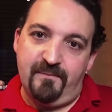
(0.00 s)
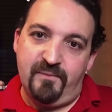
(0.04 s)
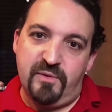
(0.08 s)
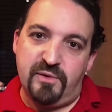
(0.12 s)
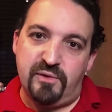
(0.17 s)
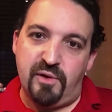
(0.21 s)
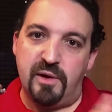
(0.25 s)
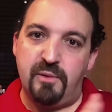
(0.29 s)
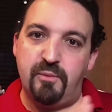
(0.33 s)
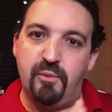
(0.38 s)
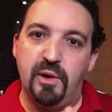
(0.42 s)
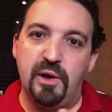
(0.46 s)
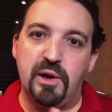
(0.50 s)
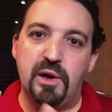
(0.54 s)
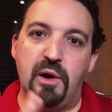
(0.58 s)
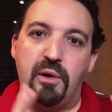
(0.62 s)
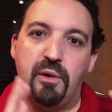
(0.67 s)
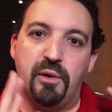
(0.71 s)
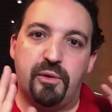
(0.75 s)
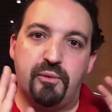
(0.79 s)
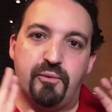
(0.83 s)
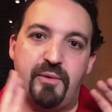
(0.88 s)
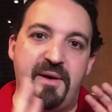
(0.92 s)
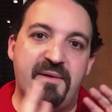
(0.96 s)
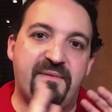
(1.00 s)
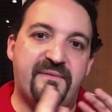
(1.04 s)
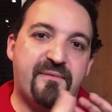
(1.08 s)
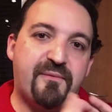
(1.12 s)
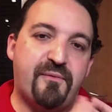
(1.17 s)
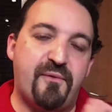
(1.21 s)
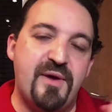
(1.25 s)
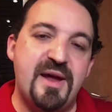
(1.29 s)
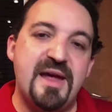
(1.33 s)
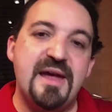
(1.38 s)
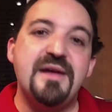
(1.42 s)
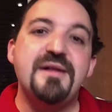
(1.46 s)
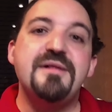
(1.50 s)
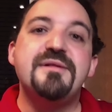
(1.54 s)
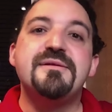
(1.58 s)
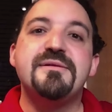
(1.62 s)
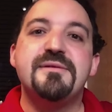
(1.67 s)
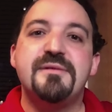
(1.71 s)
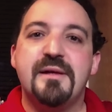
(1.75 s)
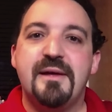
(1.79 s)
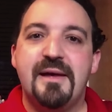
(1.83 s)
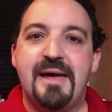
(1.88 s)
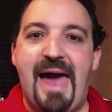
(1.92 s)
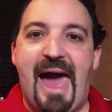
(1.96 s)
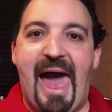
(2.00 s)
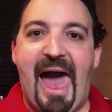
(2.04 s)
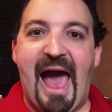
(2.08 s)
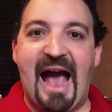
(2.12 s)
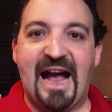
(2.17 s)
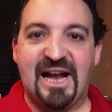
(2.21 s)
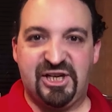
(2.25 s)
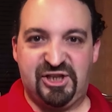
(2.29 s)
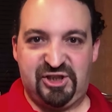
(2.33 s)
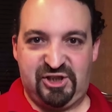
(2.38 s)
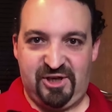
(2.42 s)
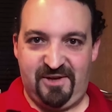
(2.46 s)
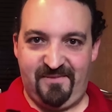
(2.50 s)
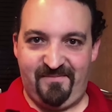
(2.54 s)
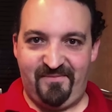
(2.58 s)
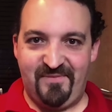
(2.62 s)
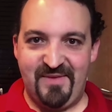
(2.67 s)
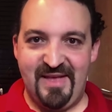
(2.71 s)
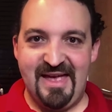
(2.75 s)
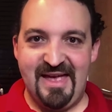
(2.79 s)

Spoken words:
So it will go through a freeze action.